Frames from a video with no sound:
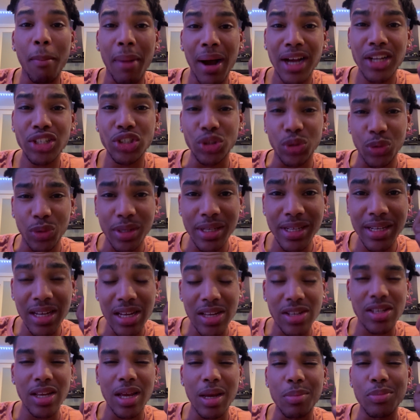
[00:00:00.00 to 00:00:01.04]
Mind you, he
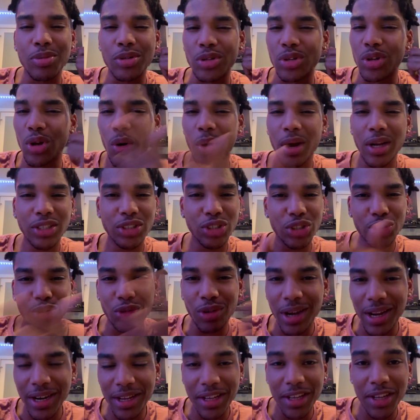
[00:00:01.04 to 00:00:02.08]
accepts no extra
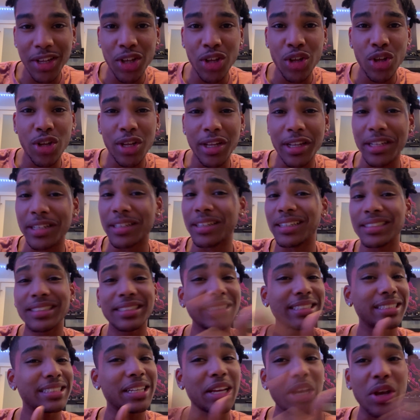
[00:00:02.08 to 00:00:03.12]
credit. He
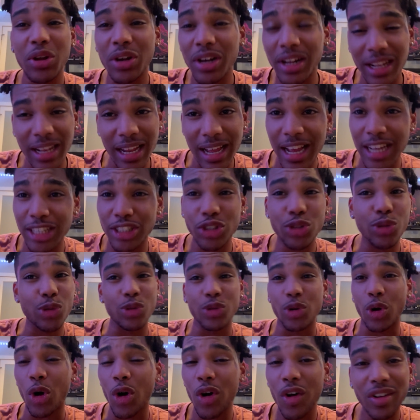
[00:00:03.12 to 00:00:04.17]
doesn't scale the classes. It's
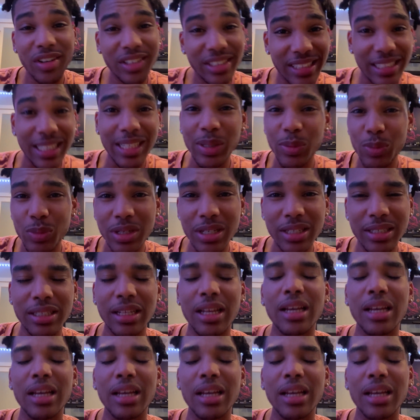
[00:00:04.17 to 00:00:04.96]
all on the syllabus.